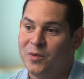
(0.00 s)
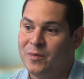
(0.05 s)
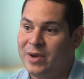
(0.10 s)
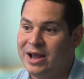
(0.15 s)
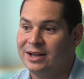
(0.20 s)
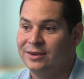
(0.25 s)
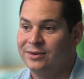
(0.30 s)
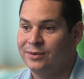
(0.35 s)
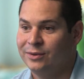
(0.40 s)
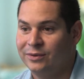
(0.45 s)
We
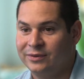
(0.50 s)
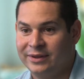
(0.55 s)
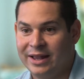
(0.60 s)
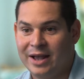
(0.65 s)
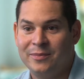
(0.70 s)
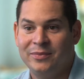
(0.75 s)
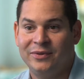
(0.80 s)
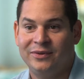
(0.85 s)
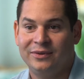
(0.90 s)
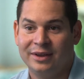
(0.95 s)
made it through the
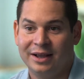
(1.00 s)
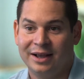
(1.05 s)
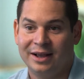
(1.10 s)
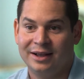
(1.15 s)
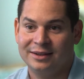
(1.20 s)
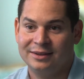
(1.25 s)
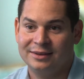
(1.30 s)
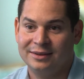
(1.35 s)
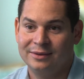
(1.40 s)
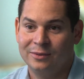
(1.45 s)
steps,
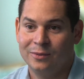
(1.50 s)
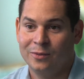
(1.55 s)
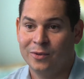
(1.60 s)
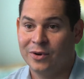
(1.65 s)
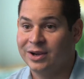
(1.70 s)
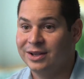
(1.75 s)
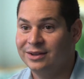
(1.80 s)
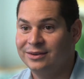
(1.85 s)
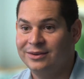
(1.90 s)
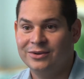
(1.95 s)

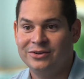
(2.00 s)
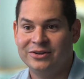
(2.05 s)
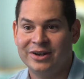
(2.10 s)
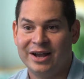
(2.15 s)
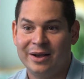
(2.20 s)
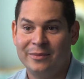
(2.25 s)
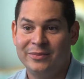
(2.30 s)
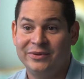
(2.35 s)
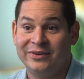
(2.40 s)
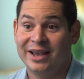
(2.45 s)
working 2
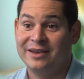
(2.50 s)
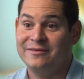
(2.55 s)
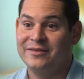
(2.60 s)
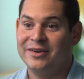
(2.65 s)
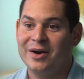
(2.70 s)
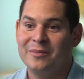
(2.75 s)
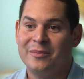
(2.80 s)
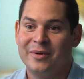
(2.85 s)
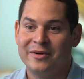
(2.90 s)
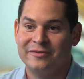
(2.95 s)
jobs,
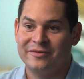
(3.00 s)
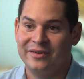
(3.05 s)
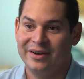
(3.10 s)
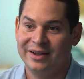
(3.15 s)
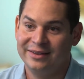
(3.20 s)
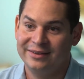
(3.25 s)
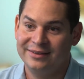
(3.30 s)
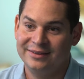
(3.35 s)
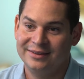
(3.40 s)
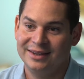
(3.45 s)
saving up our
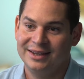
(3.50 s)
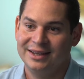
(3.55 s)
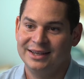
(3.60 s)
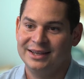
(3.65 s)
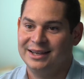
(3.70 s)
funds,